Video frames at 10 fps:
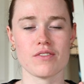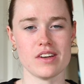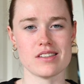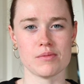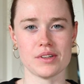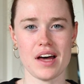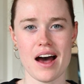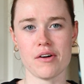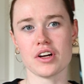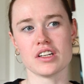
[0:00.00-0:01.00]
reasonable
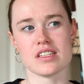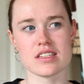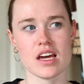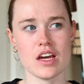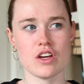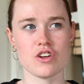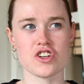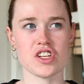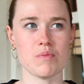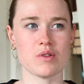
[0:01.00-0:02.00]
hours,
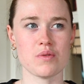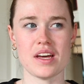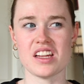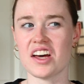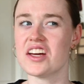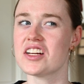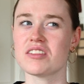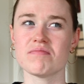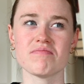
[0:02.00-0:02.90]
usually between like